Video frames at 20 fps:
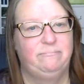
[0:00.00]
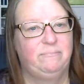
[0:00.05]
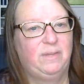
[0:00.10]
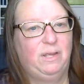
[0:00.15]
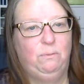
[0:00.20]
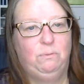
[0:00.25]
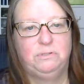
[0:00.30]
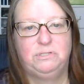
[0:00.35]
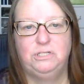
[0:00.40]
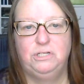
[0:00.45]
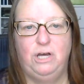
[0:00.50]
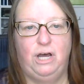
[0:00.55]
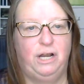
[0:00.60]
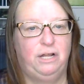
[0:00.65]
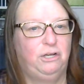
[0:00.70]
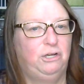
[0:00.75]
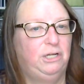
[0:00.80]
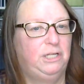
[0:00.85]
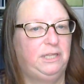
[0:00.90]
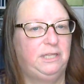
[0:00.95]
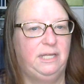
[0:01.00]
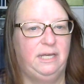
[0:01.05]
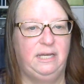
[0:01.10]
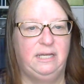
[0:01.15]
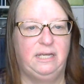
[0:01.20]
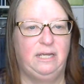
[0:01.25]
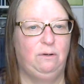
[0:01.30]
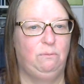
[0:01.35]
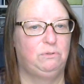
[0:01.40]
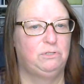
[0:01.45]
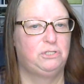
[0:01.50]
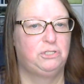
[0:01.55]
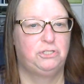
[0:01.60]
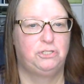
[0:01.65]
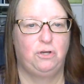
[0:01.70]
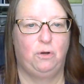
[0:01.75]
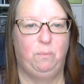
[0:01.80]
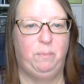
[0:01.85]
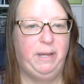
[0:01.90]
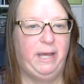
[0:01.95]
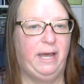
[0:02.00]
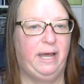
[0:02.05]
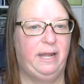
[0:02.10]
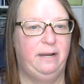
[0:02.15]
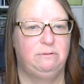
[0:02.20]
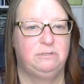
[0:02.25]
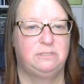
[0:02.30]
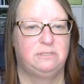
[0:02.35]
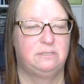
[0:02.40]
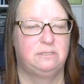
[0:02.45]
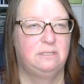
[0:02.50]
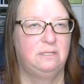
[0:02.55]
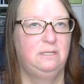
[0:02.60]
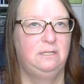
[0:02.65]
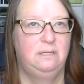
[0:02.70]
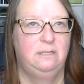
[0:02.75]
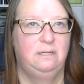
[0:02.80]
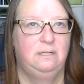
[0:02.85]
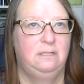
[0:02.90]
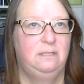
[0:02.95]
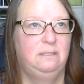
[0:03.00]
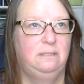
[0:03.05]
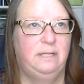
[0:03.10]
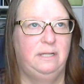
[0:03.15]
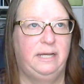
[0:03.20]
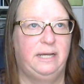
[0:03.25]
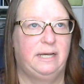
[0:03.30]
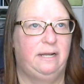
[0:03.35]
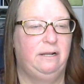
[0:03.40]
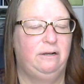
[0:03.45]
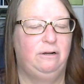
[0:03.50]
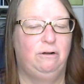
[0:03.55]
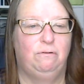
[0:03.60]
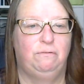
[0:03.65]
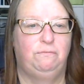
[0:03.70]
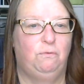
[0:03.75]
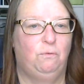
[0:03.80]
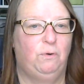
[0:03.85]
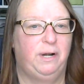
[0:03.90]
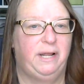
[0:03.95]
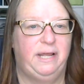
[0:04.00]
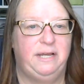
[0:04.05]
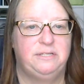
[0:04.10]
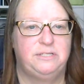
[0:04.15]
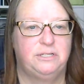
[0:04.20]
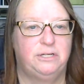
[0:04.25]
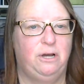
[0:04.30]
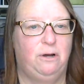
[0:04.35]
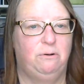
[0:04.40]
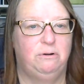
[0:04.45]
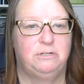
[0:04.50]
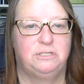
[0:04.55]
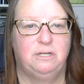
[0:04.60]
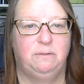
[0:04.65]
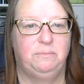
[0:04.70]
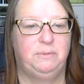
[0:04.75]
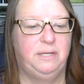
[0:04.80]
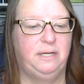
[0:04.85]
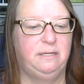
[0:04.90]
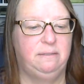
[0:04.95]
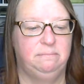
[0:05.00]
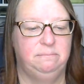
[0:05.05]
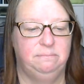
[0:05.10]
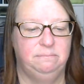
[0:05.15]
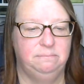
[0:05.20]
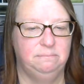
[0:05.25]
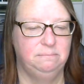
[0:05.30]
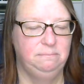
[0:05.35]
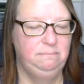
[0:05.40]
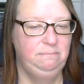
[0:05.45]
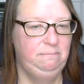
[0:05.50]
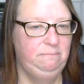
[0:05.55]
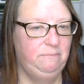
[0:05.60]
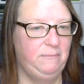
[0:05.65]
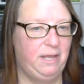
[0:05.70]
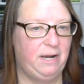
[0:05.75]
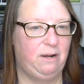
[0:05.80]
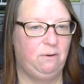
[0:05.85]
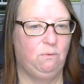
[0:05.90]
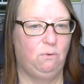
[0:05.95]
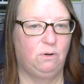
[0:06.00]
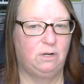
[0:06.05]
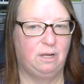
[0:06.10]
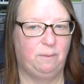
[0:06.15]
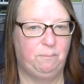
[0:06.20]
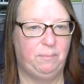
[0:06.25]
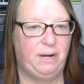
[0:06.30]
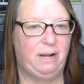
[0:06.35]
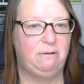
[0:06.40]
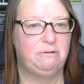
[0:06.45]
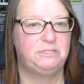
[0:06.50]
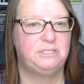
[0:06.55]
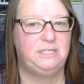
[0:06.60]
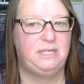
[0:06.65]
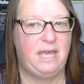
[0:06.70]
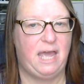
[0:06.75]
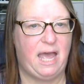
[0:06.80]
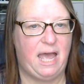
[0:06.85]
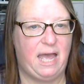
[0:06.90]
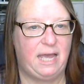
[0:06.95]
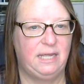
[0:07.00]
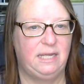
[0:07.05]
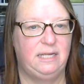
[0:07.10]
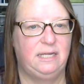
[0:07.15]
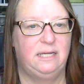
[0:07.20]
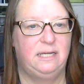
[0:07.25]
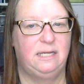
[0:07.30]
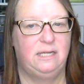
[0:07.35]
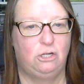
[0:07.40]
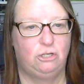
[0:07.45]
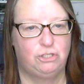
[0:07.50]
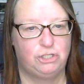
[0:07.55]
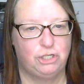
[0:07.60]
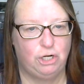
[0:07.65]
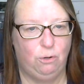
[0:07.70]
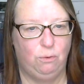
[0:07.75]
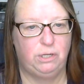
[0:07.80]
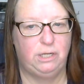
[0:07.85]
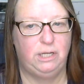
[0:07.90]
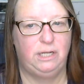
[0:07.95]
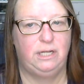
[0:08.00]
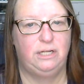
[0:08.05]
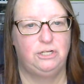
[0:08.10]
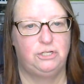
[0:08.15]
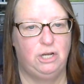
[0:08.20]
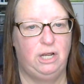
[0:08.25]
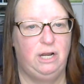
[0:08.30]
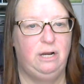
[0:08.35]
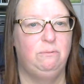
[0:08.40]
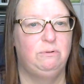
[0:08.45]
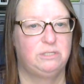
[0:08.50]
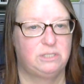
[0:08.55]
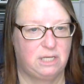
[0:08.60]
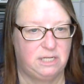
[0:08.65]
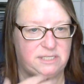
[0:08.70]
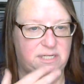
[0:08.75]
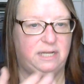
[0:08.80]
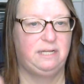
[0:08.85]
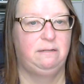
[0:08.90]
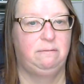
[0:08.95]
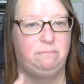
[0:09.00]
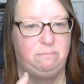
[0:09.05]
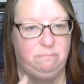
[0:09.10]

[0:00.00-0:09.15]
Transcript: It was not a good thing. It was so bad. It was like, I don't know, 4 days ago or something. And I woke up and I was gagging and choking, and it was because I